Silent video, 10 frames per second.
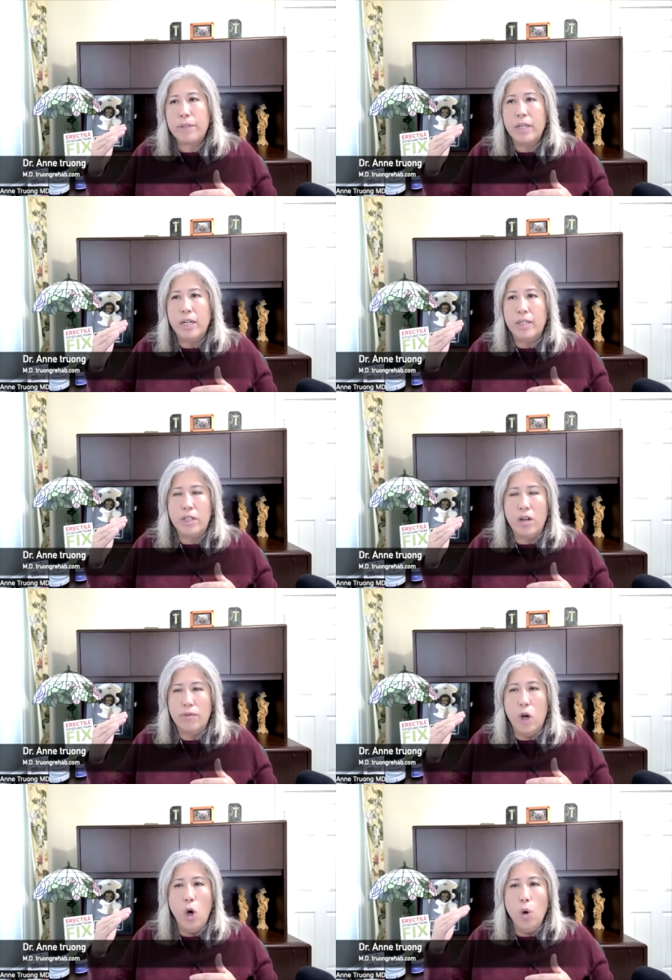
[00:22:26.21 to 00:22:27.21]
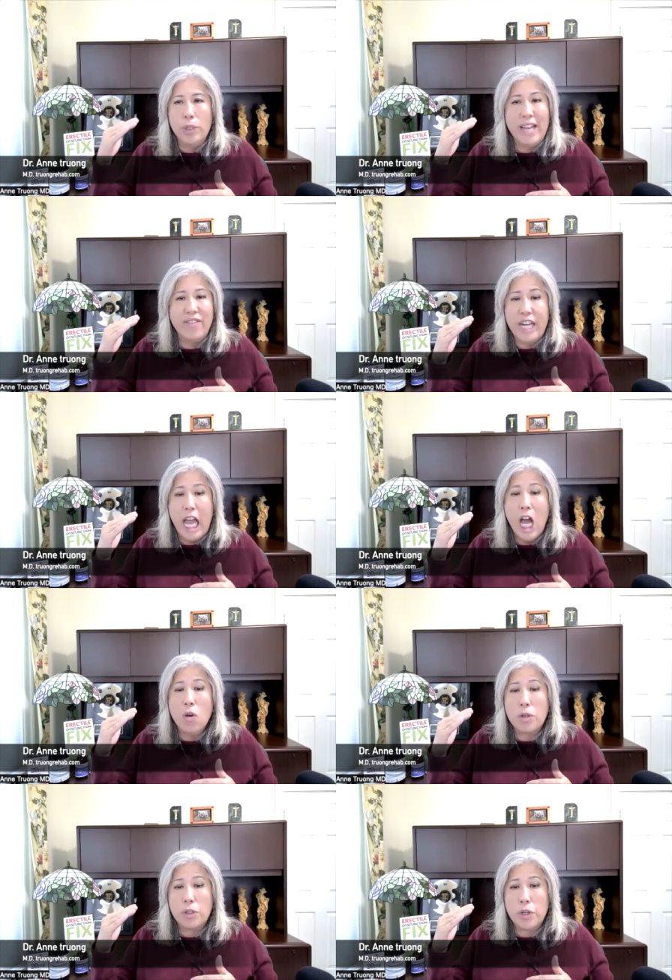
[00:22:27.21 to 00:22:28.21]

uh, the, the whole seven hours,